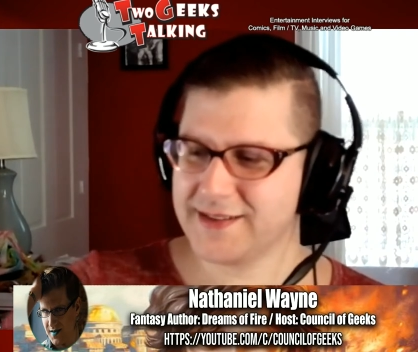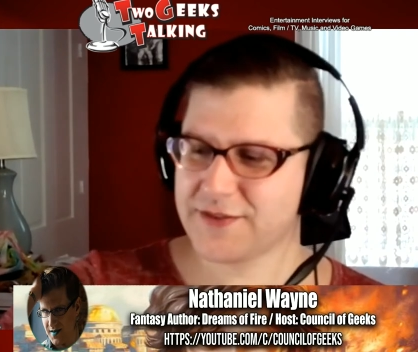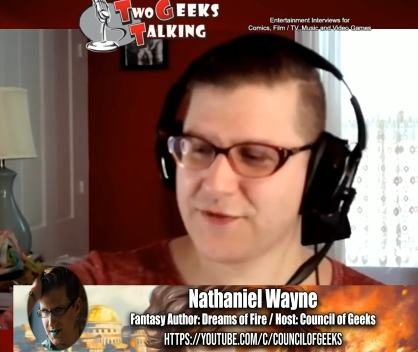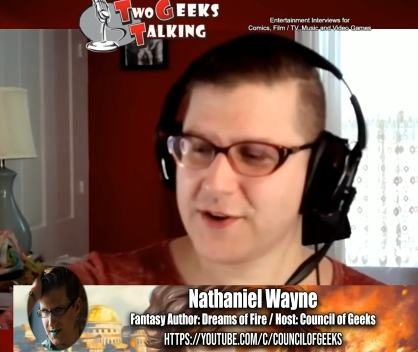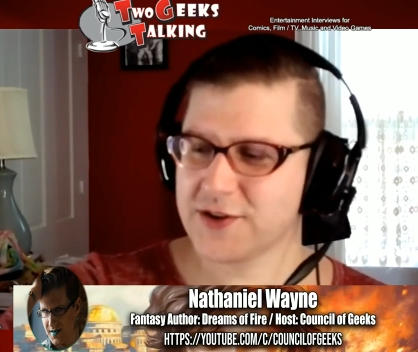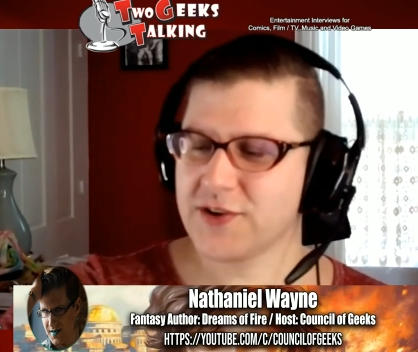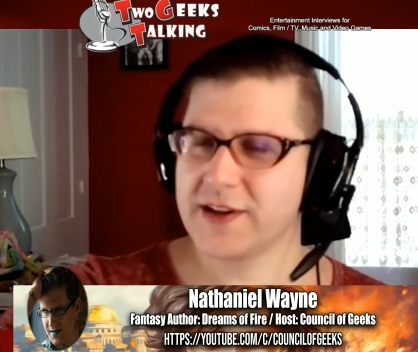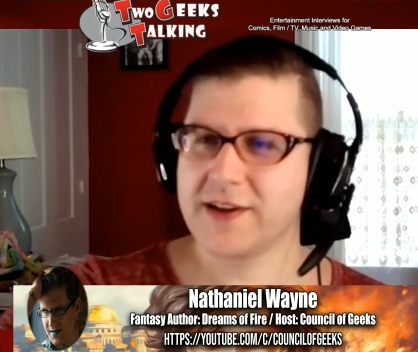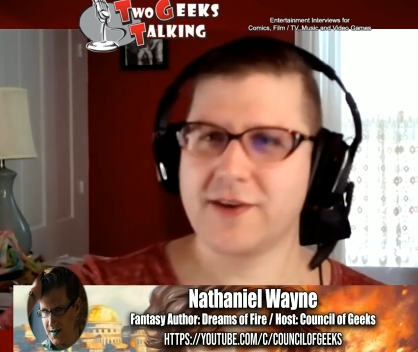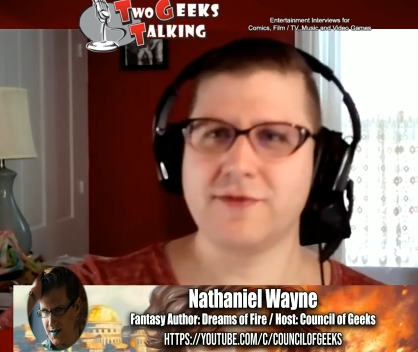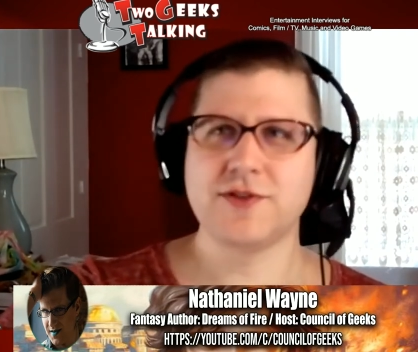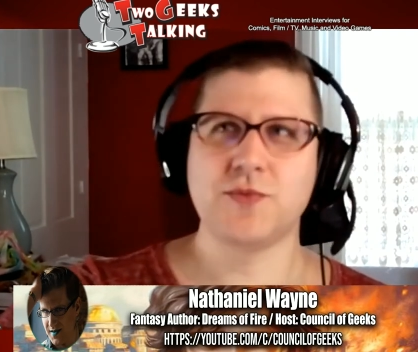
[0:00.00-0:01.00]
Speaker 1: frustrating. It
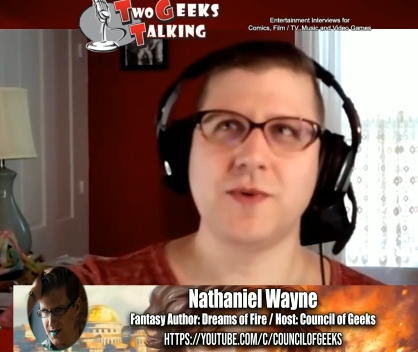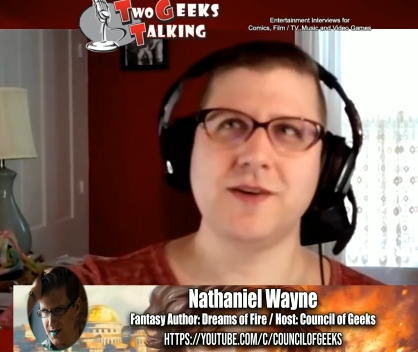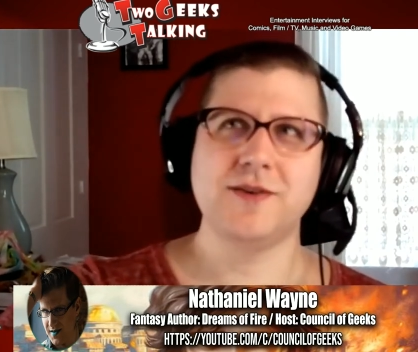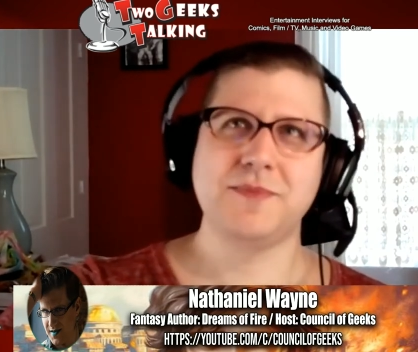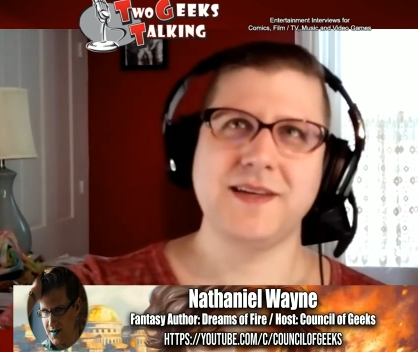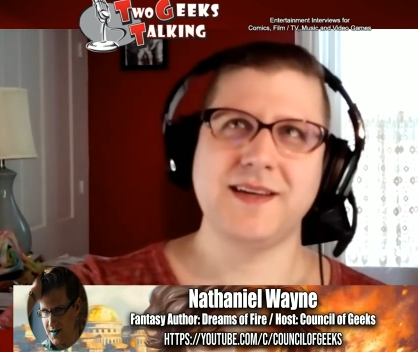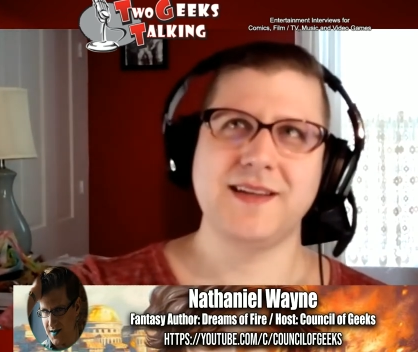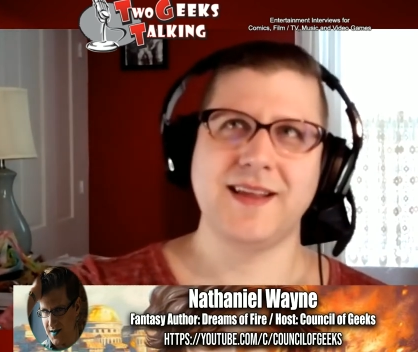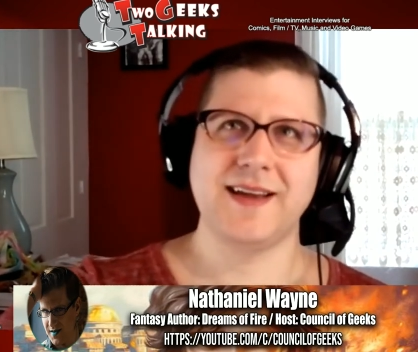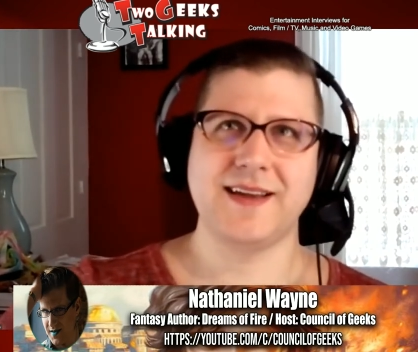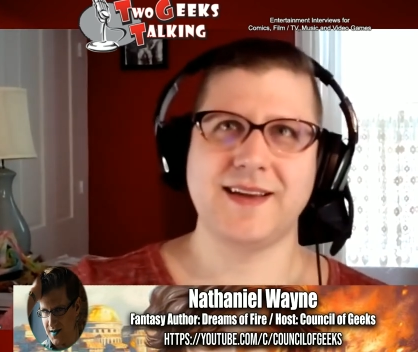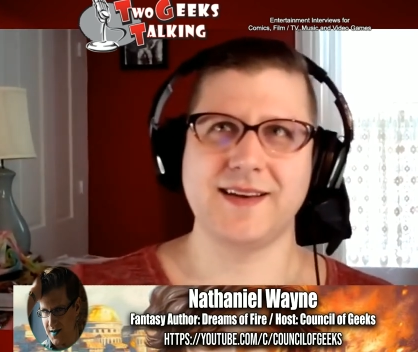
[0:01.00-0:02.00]
always will be. And
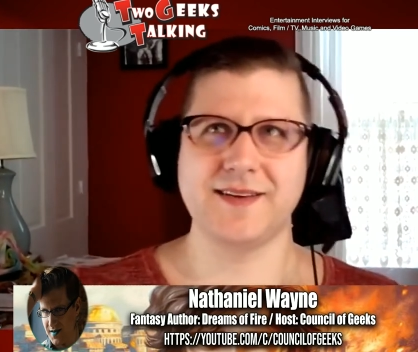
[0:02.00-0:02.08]
like,